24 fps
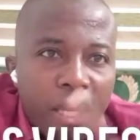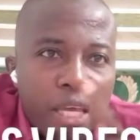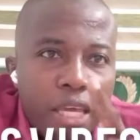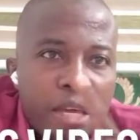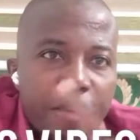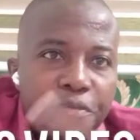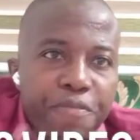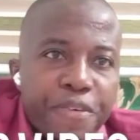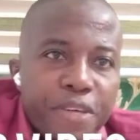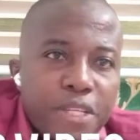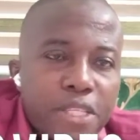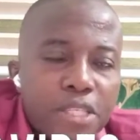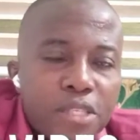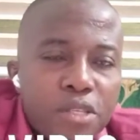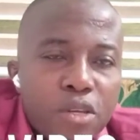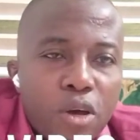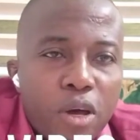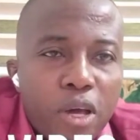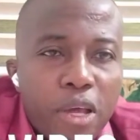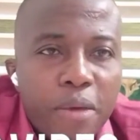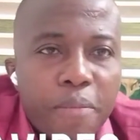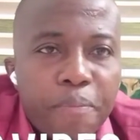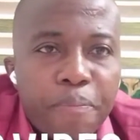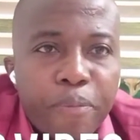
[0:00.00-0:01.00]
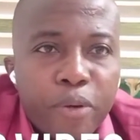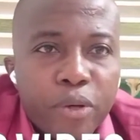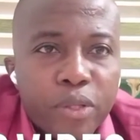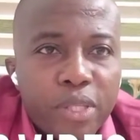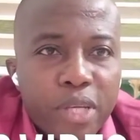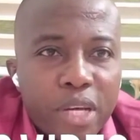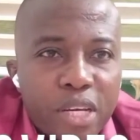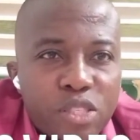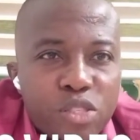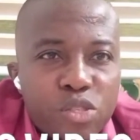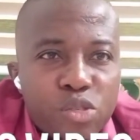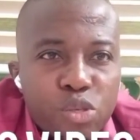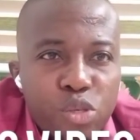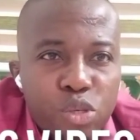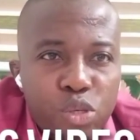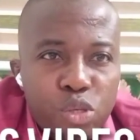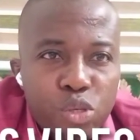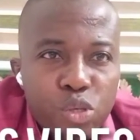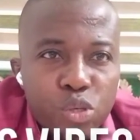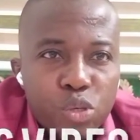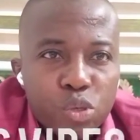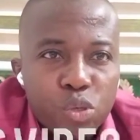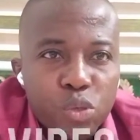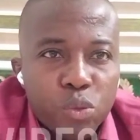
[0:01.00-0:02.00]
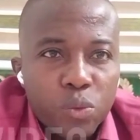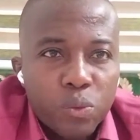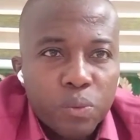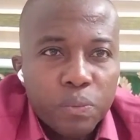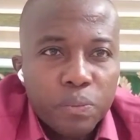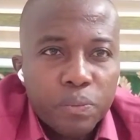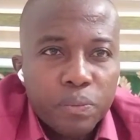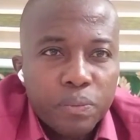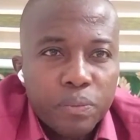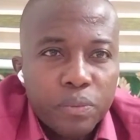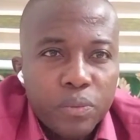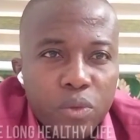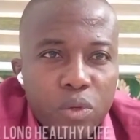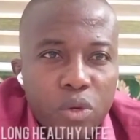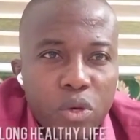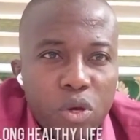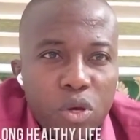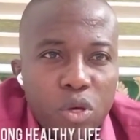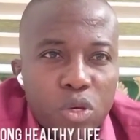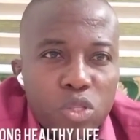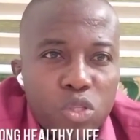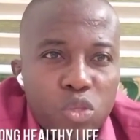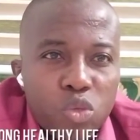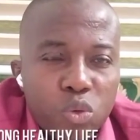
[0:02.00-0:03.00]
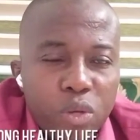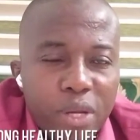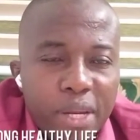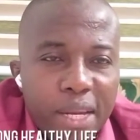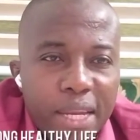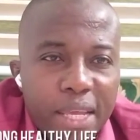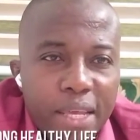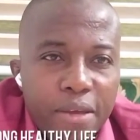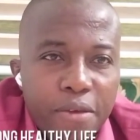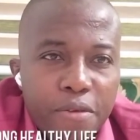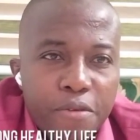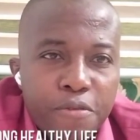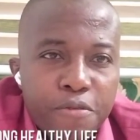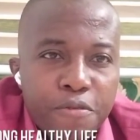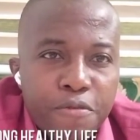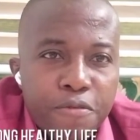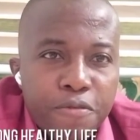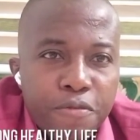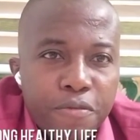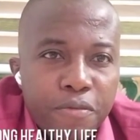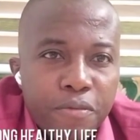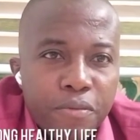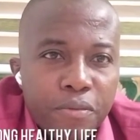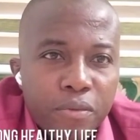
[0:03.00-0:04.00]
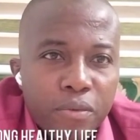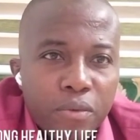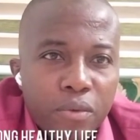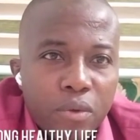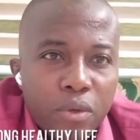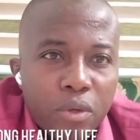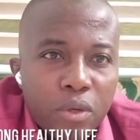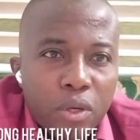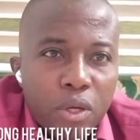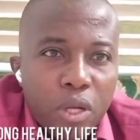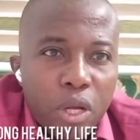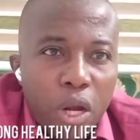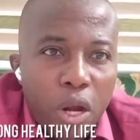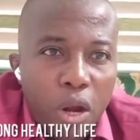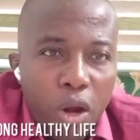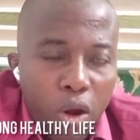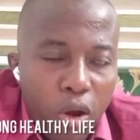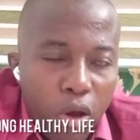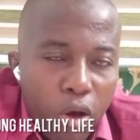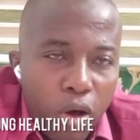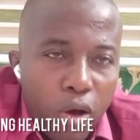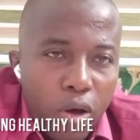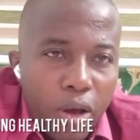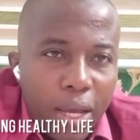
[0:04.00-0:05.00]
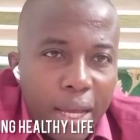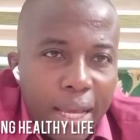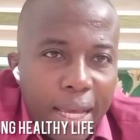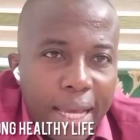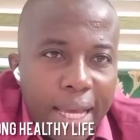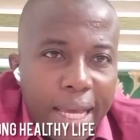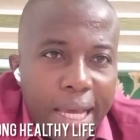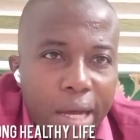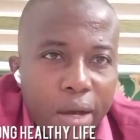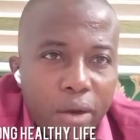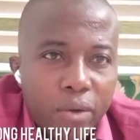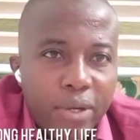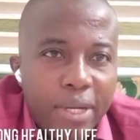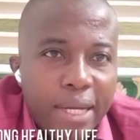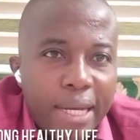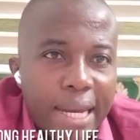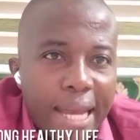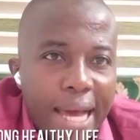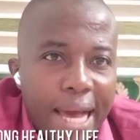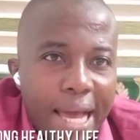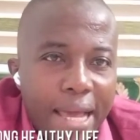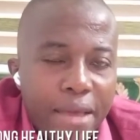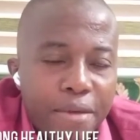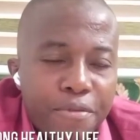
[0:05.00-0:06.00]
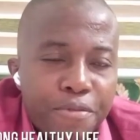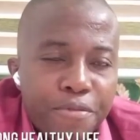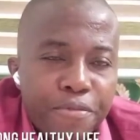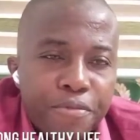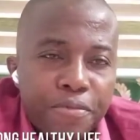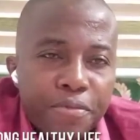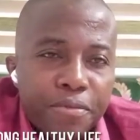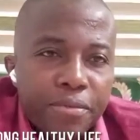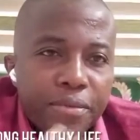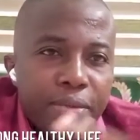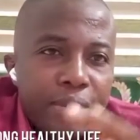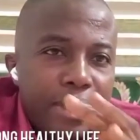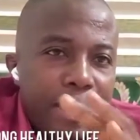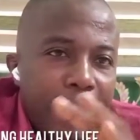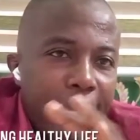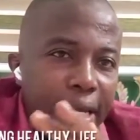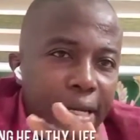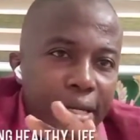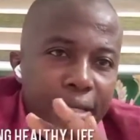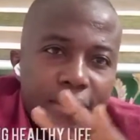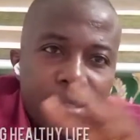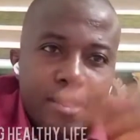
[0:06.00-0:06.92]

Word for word: if it's not important to you to live long healthy life then